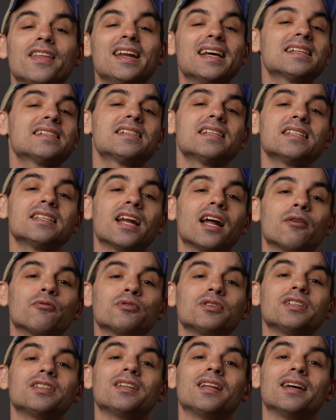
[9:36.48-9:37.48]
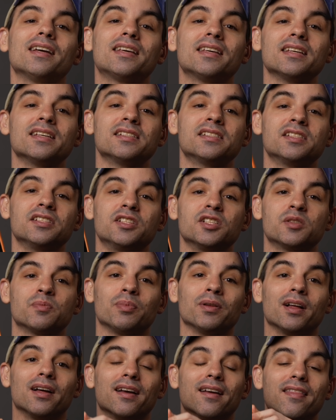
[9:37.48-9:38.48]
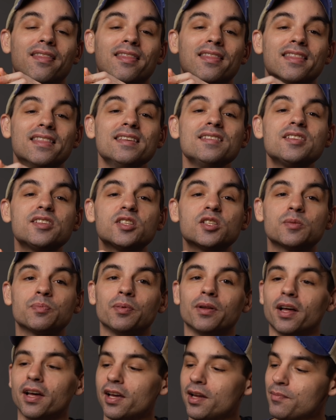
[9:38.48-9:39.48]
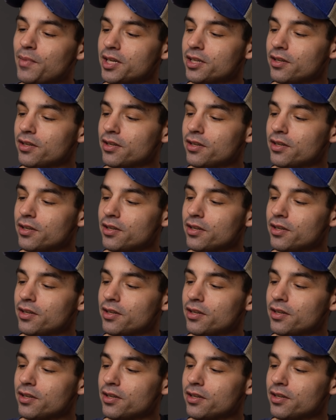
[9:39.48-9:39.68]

The next thing that I really like is the display. This display, and my